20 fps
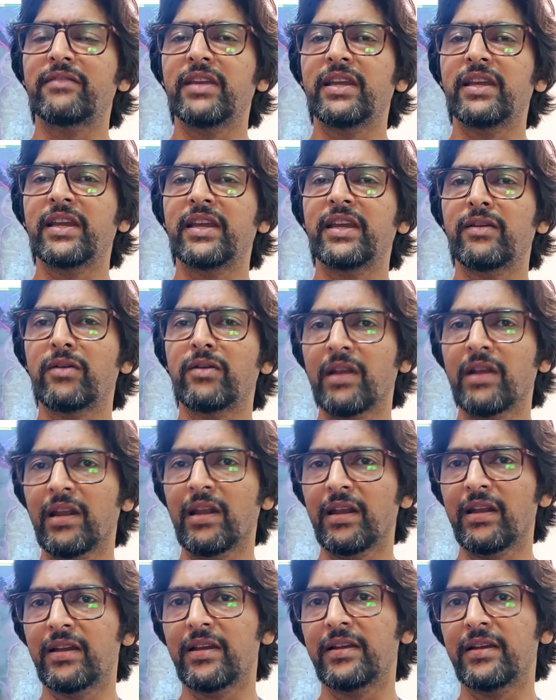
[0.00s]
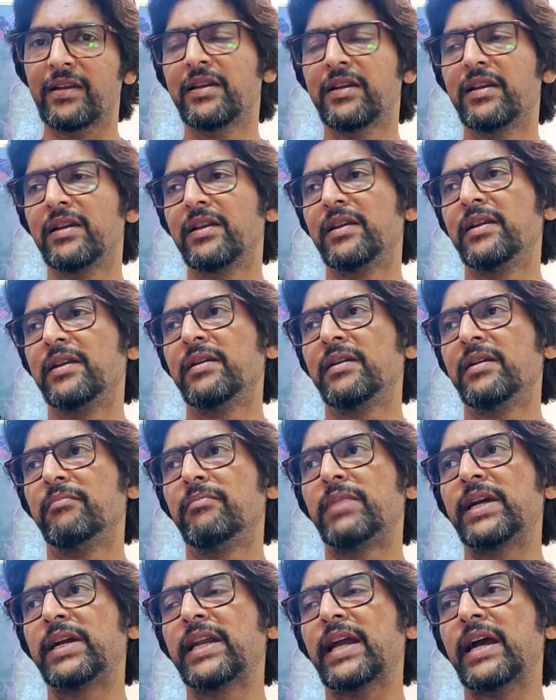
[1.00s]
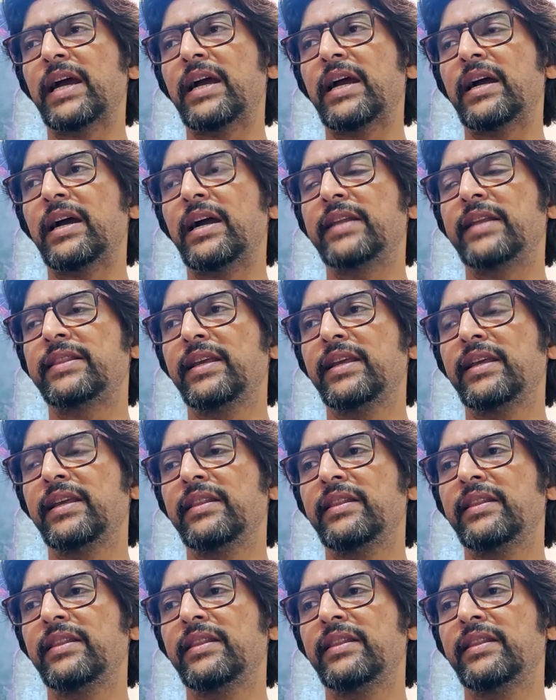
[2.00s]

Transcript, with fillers: we can all. But I think